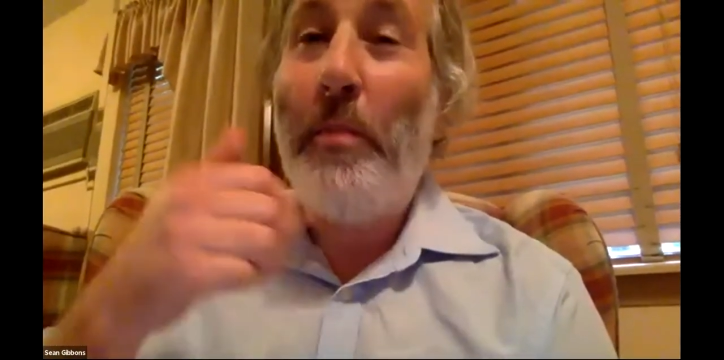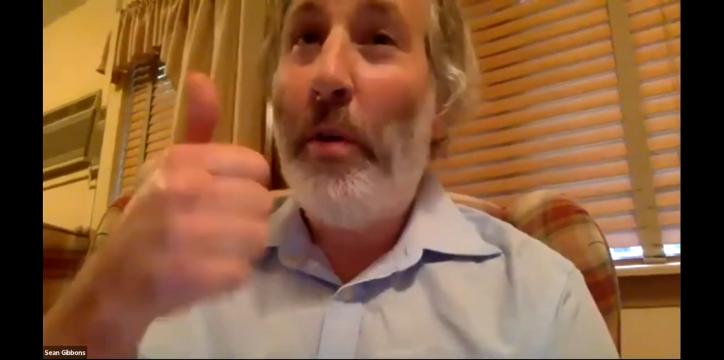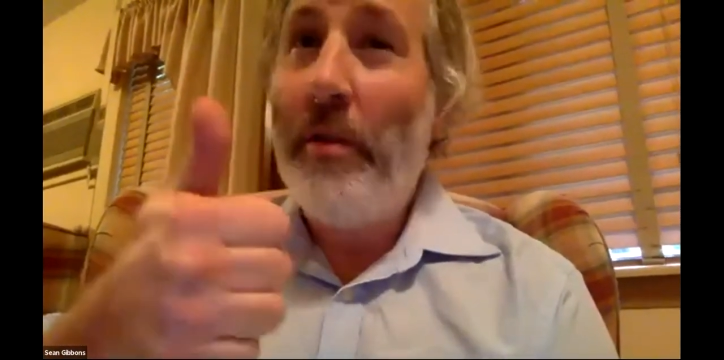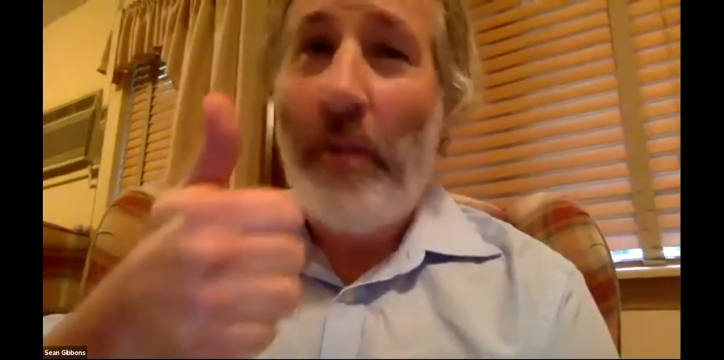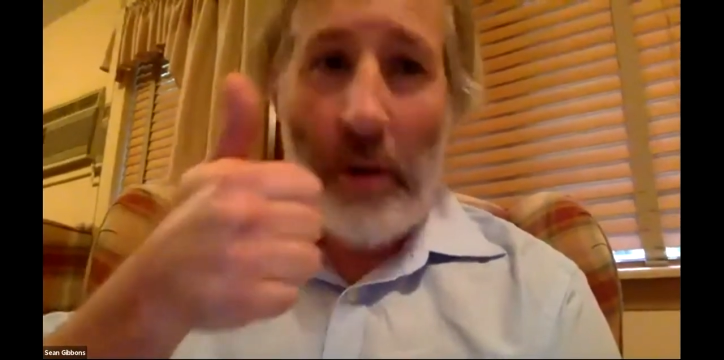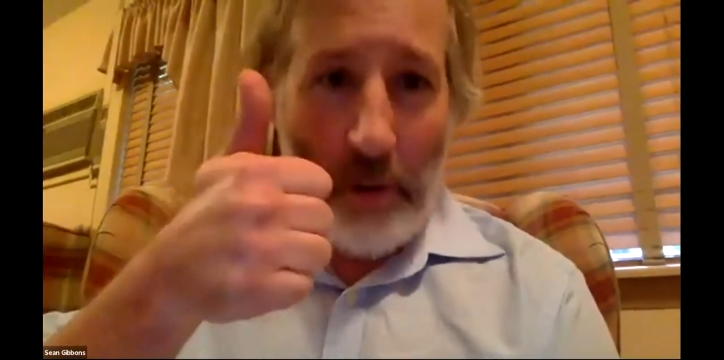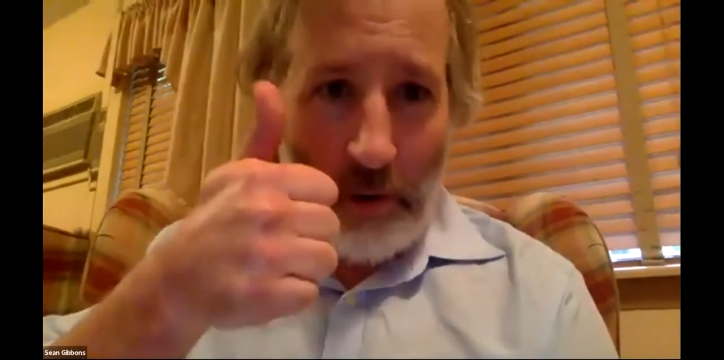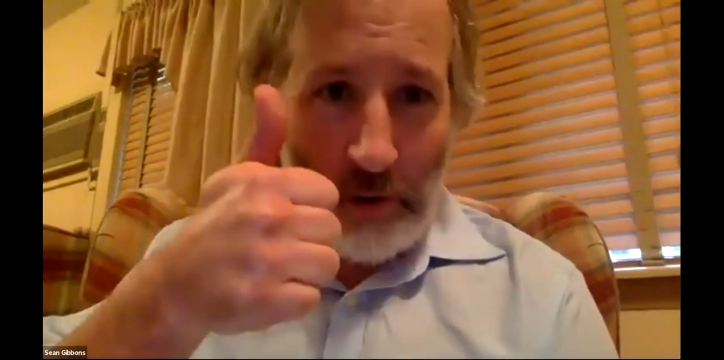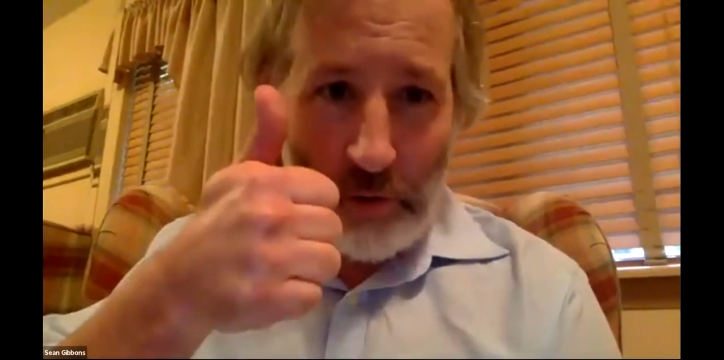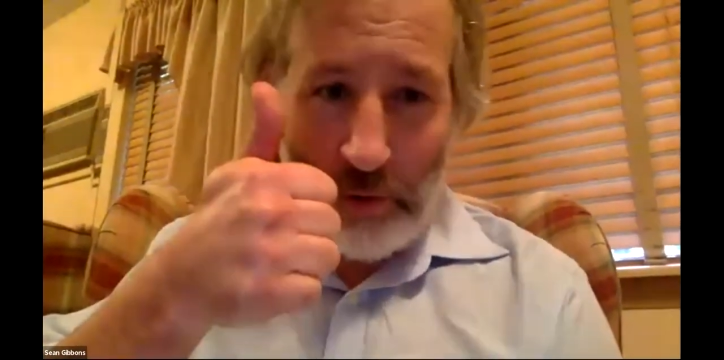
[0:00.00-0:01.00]
part of our
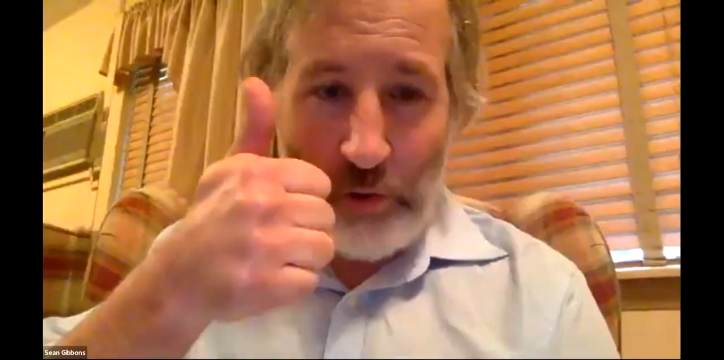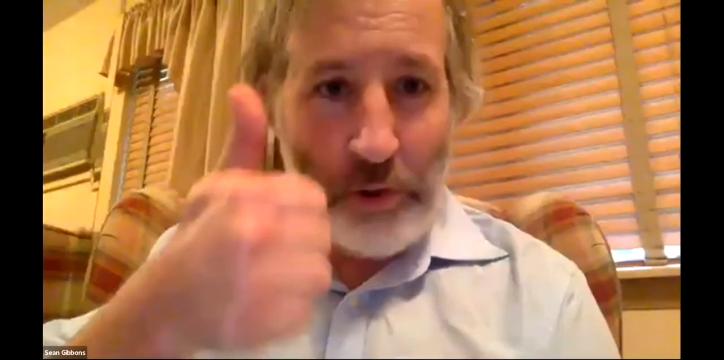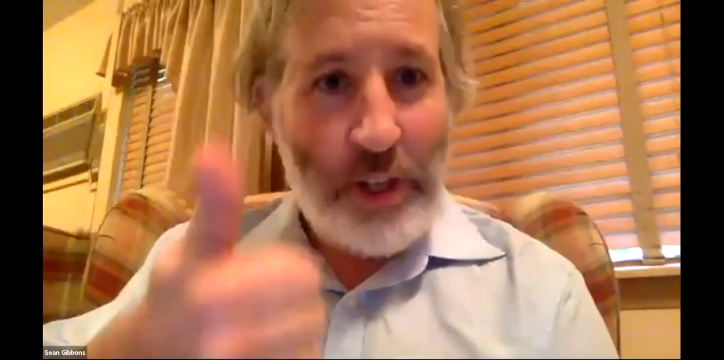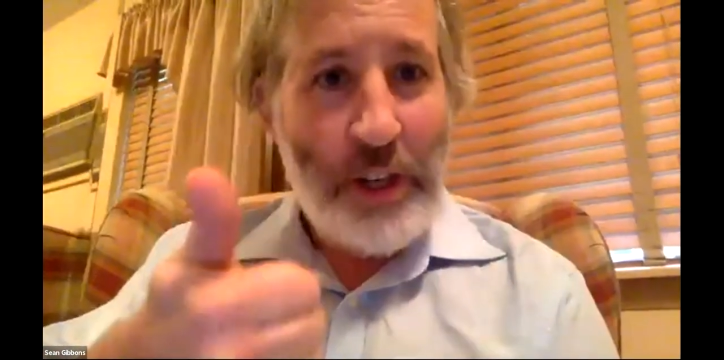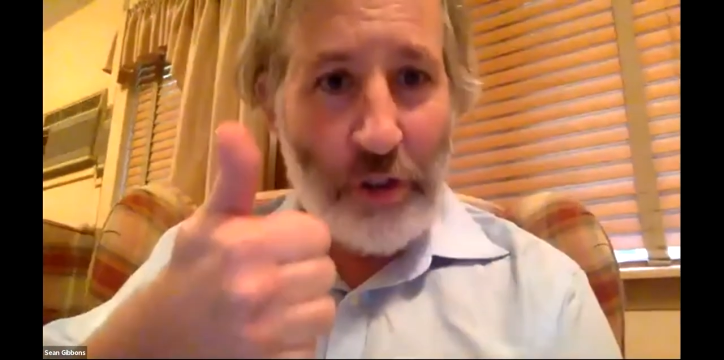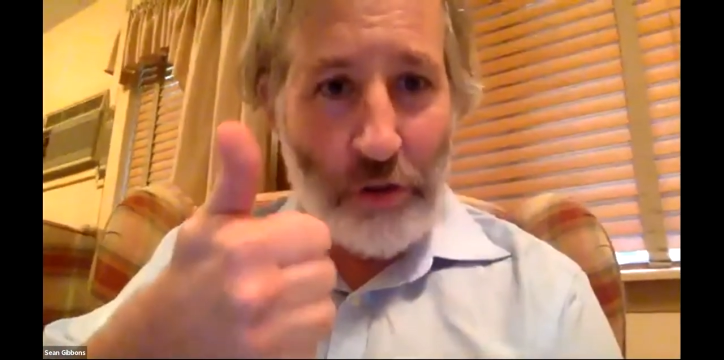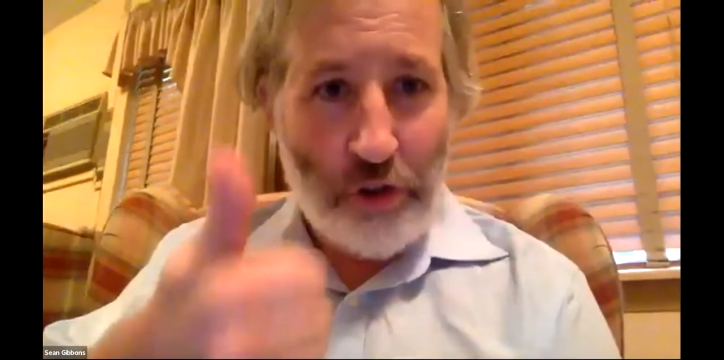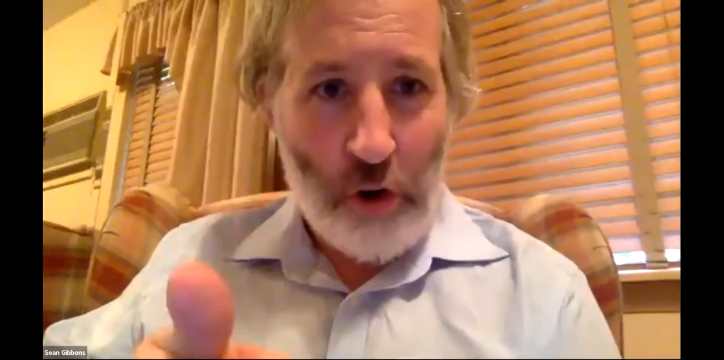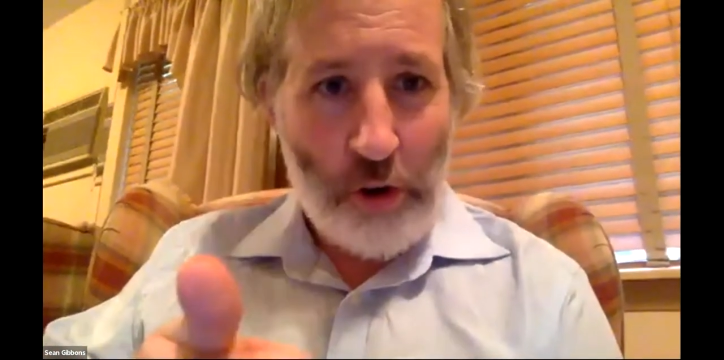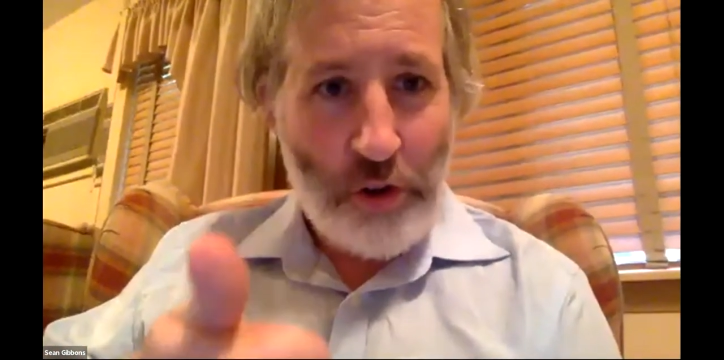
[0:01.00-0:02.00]
sort of strategic
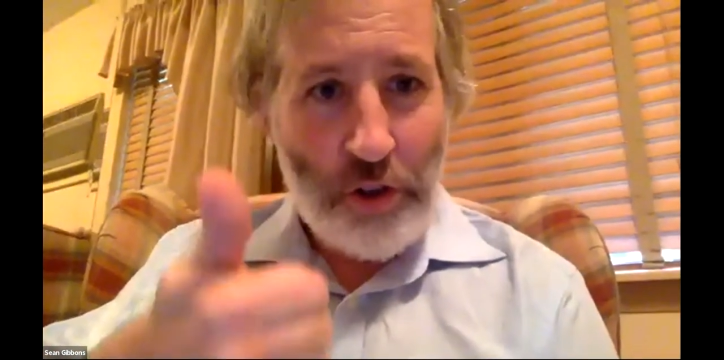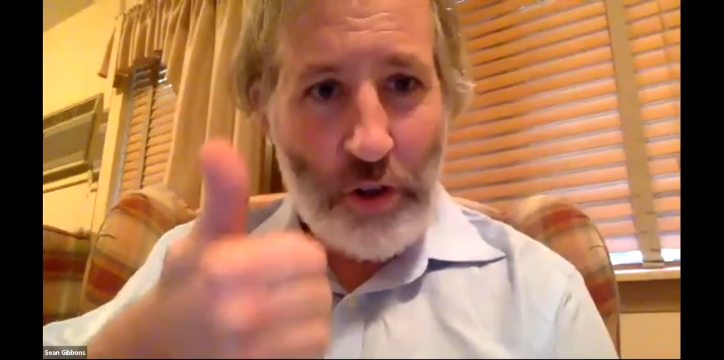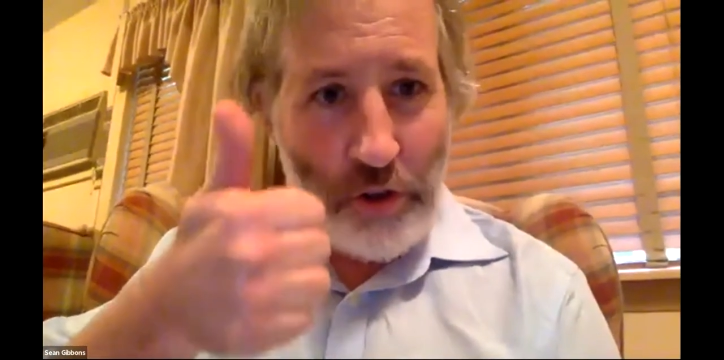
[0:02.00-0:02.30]
charge